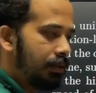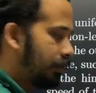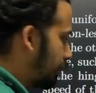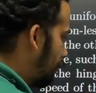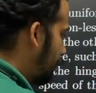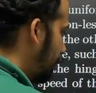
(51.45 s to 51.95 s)

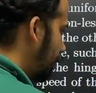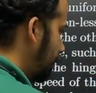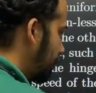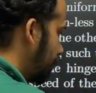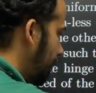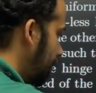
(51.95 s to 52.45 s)
Okay,
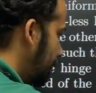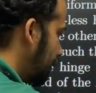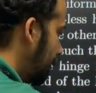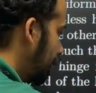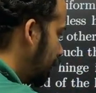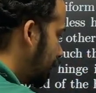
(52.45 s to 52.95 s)
so
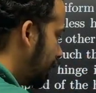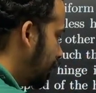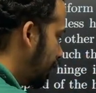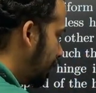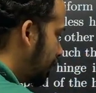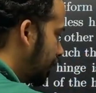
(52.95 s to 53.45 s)

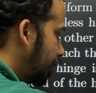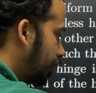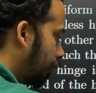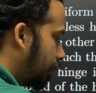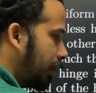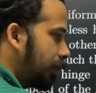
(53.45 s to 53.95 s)
it can
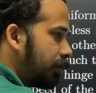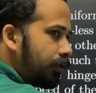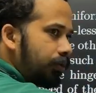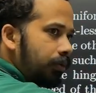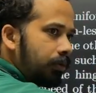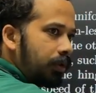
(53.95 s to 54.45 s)
rotate
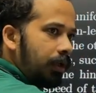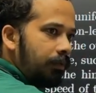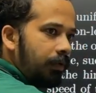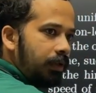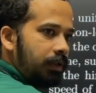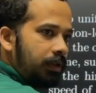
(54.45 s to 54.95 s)
this one. Okay,
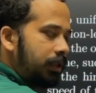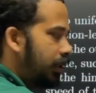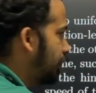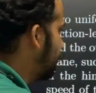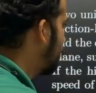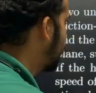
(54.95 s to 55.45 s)
fine. This hinge.